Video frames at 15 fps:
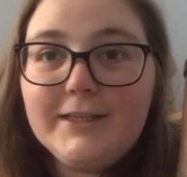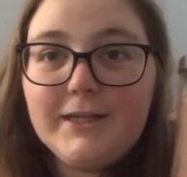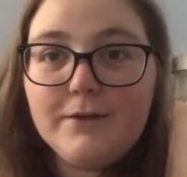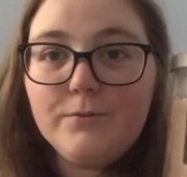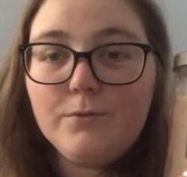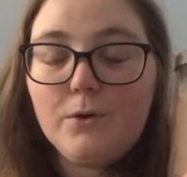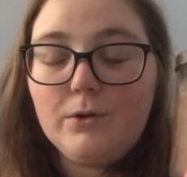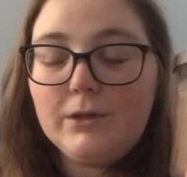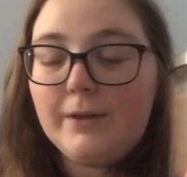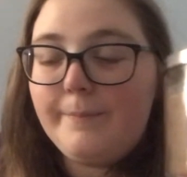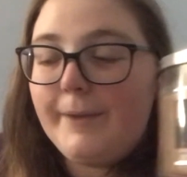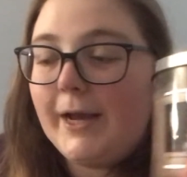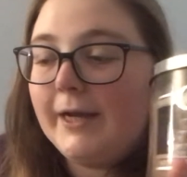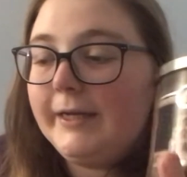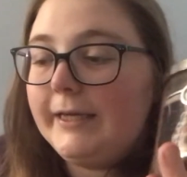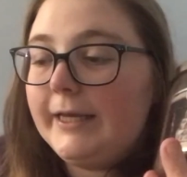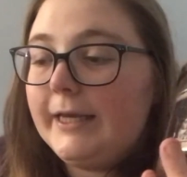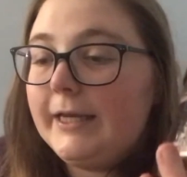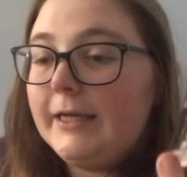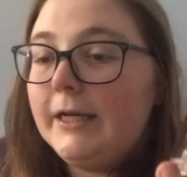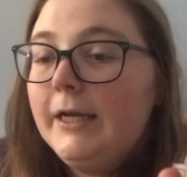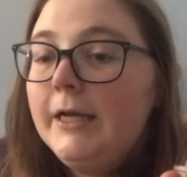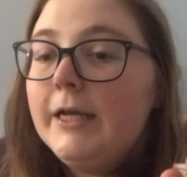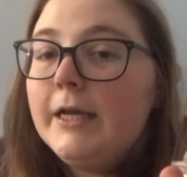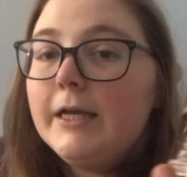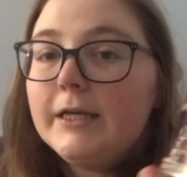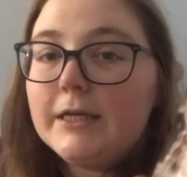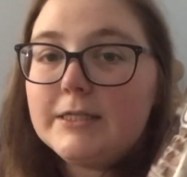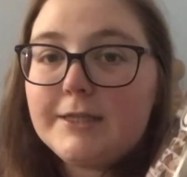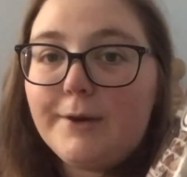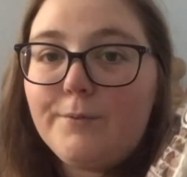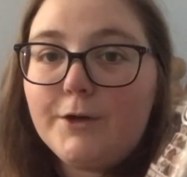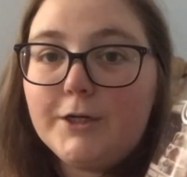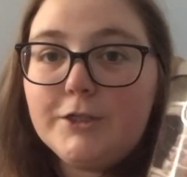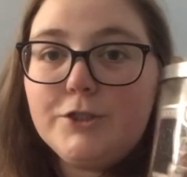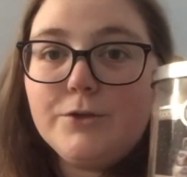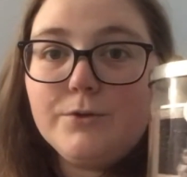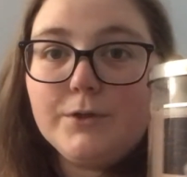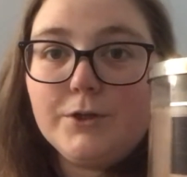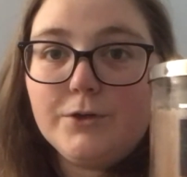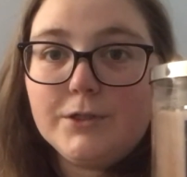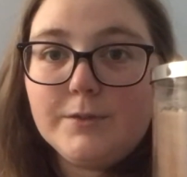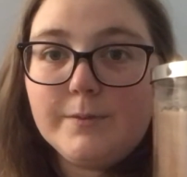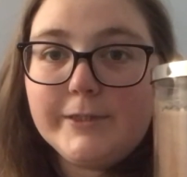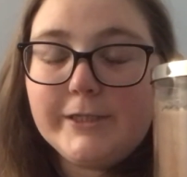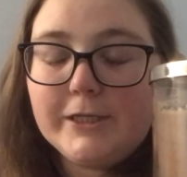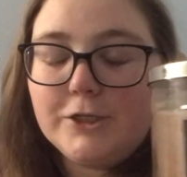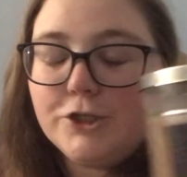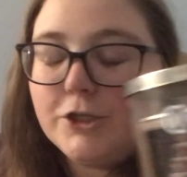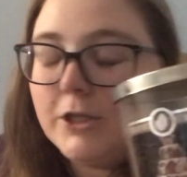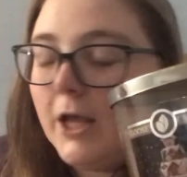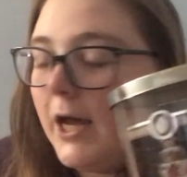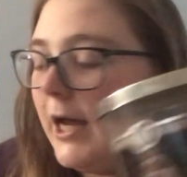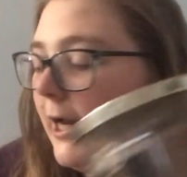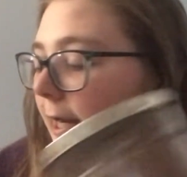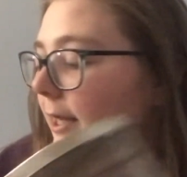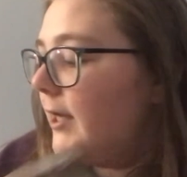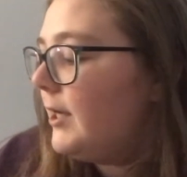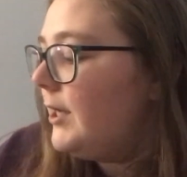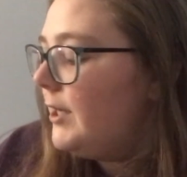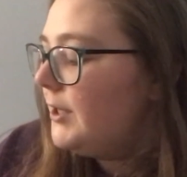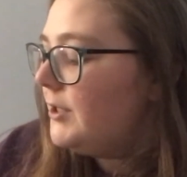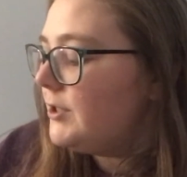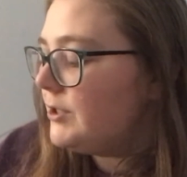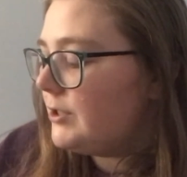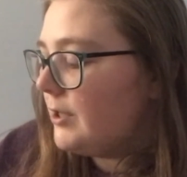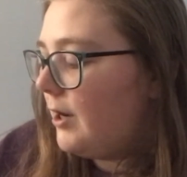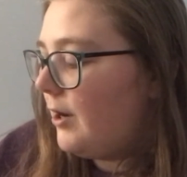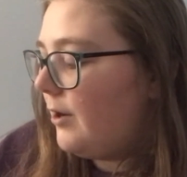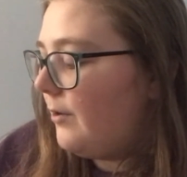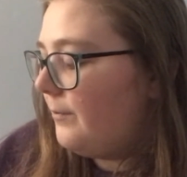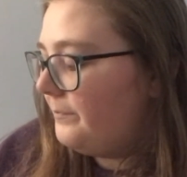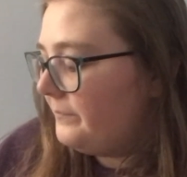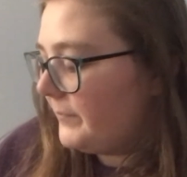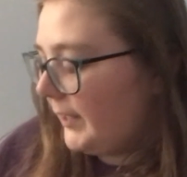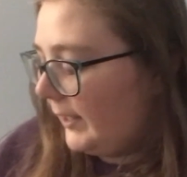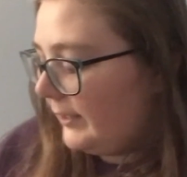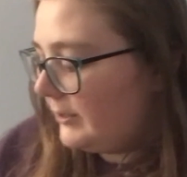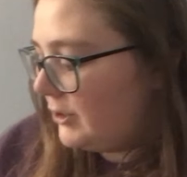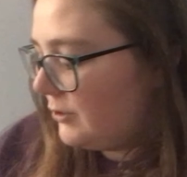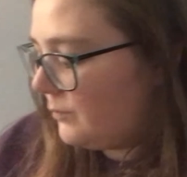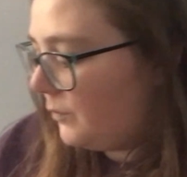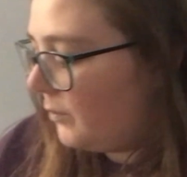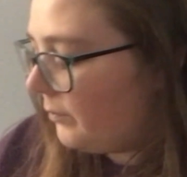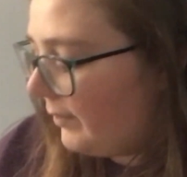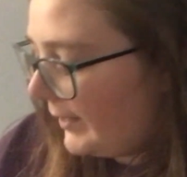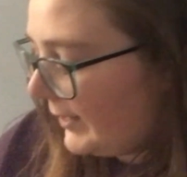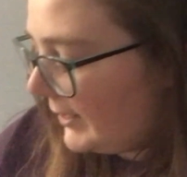then roll it back in because I want to do a Christmas in July. So I just will wait